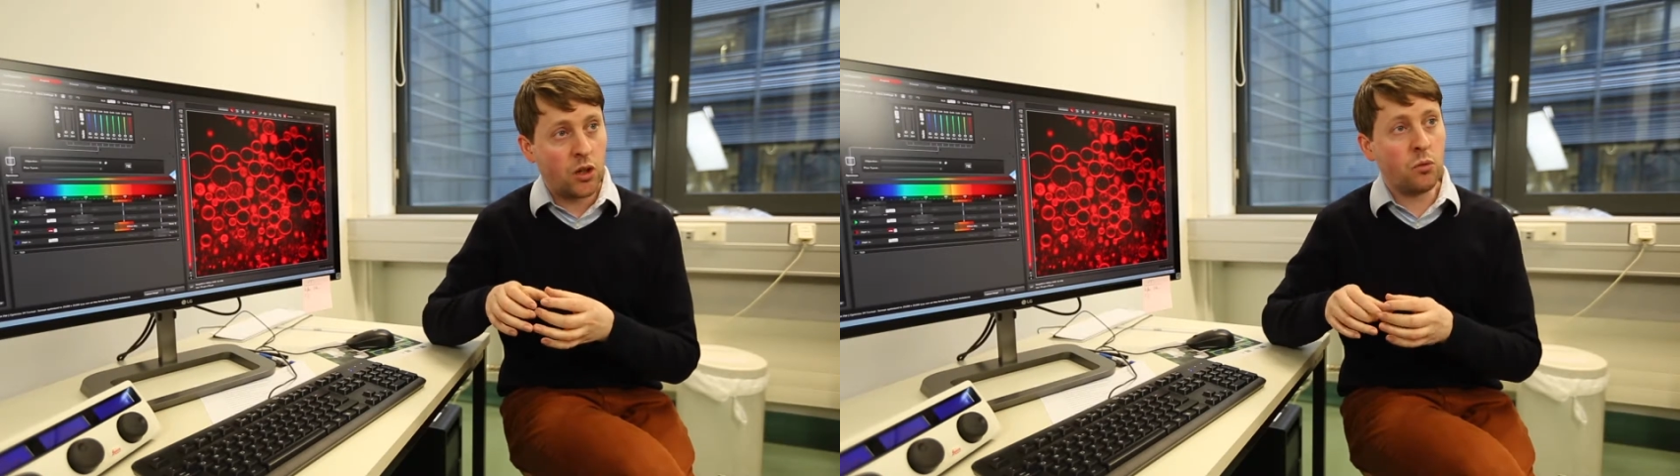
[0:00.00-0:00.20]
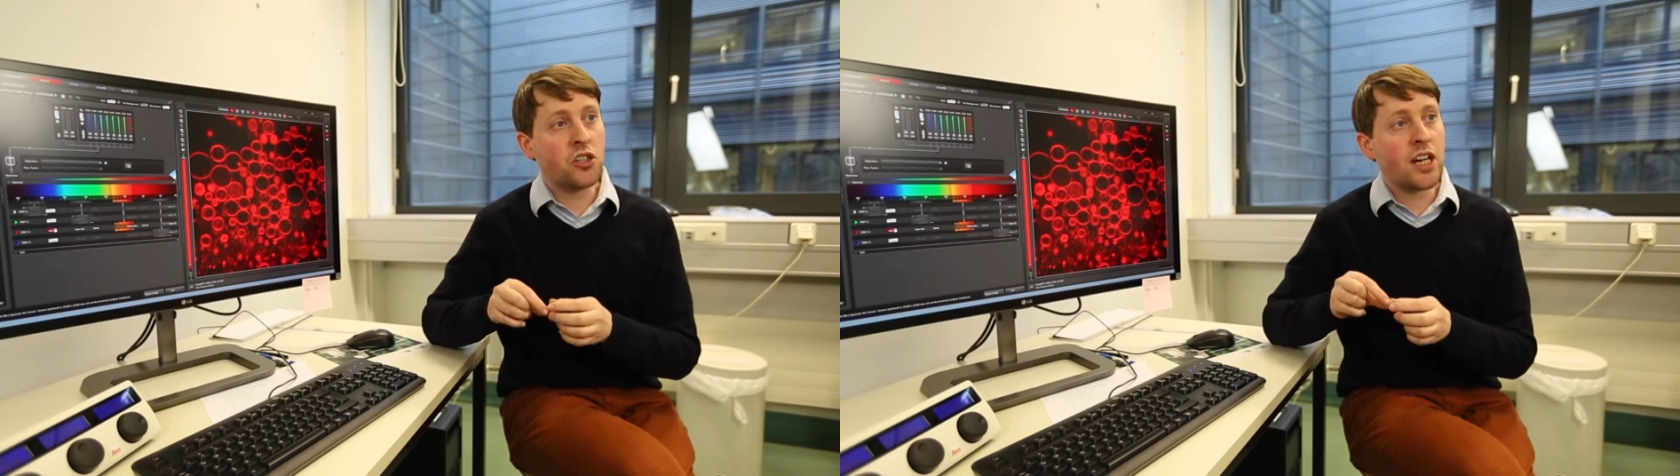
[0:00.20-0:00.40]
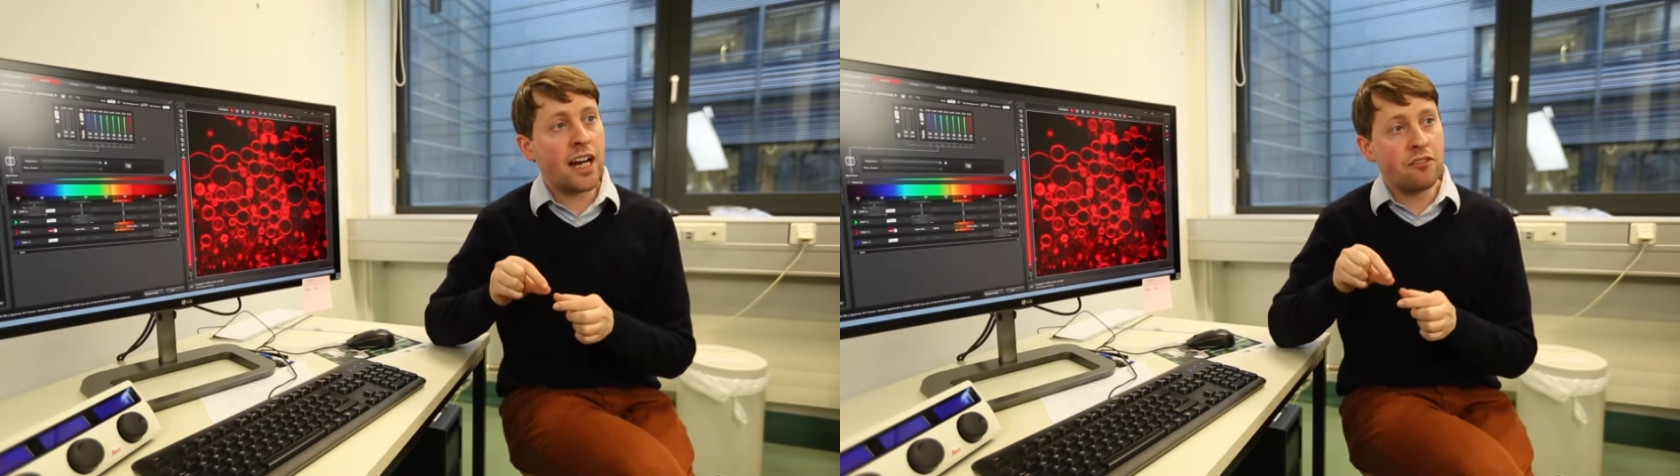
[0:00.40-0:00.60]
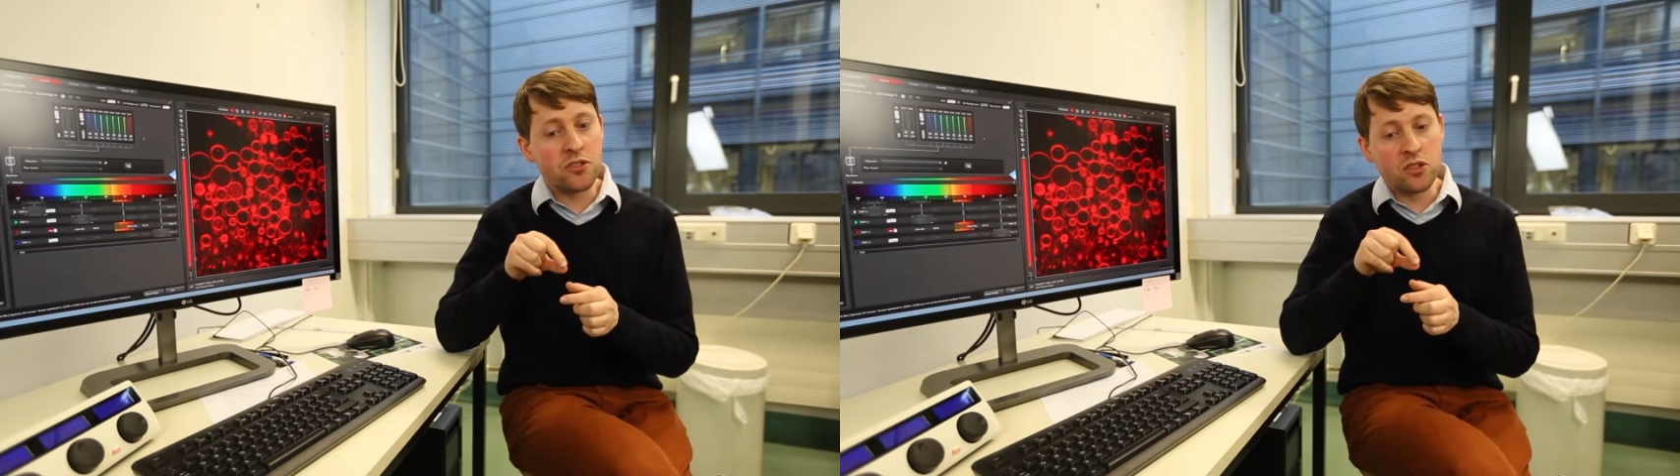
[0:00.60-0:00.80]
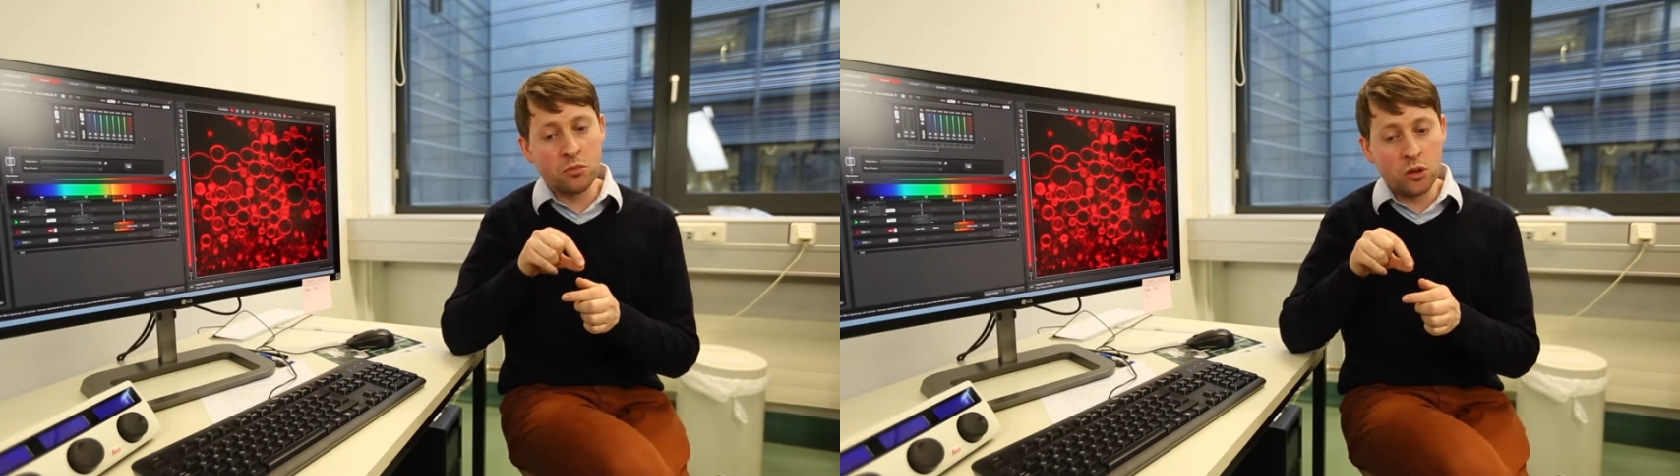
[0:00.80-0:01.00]
which have
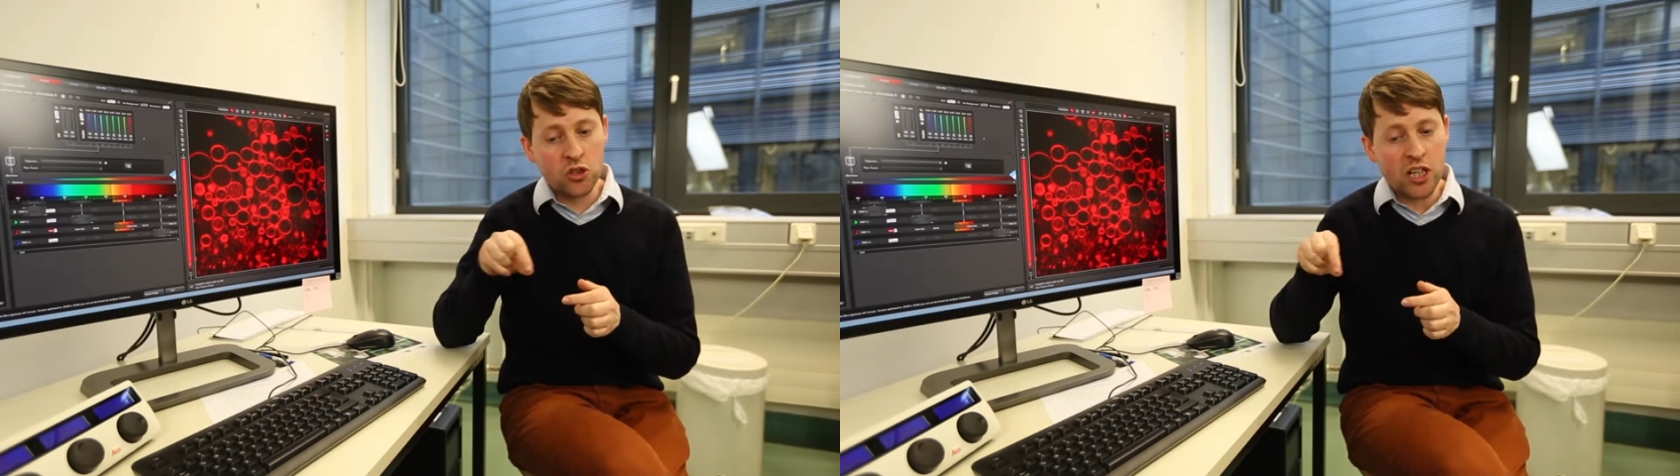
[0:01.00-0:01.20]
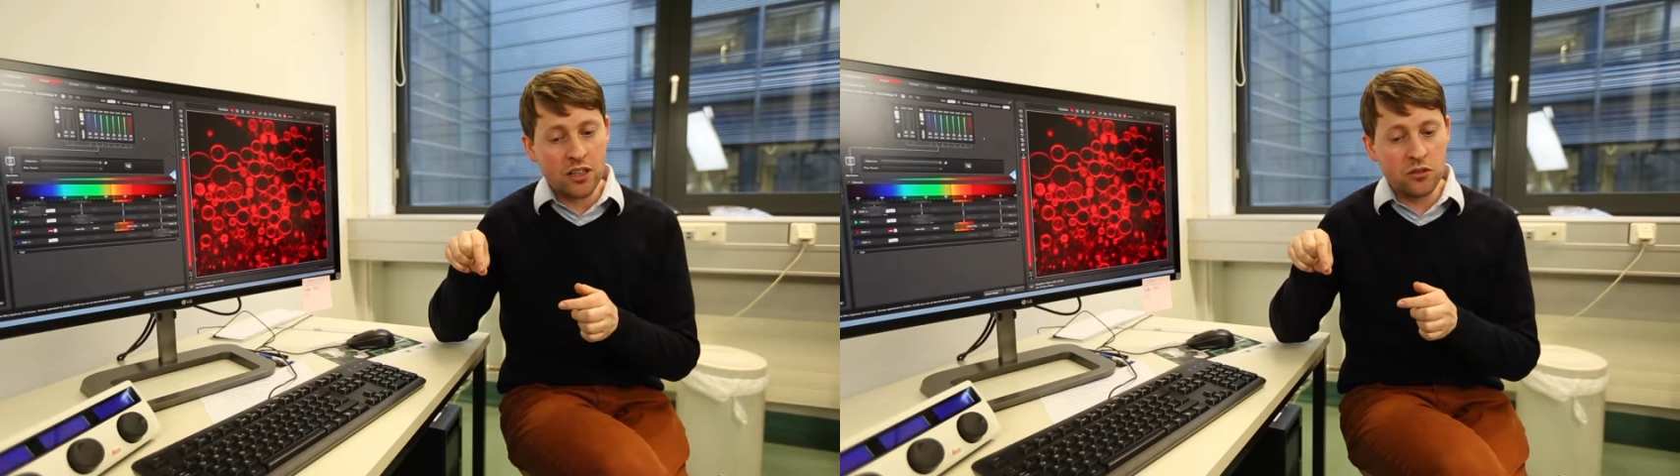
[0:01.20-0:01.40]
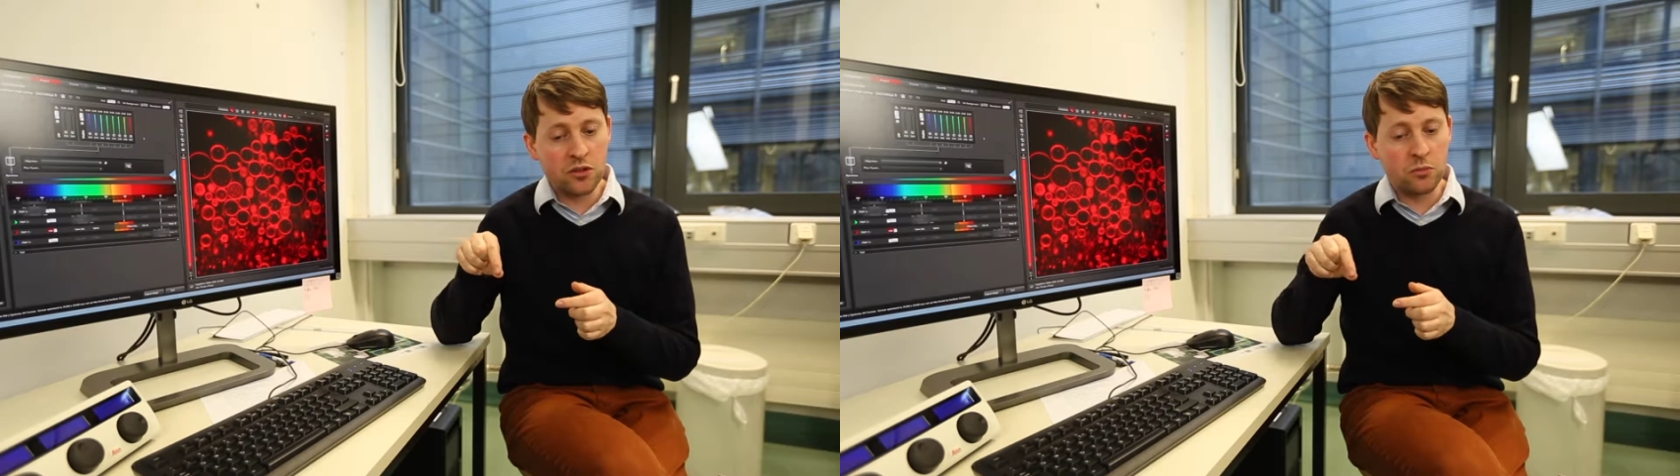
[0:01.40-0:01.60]
small channels,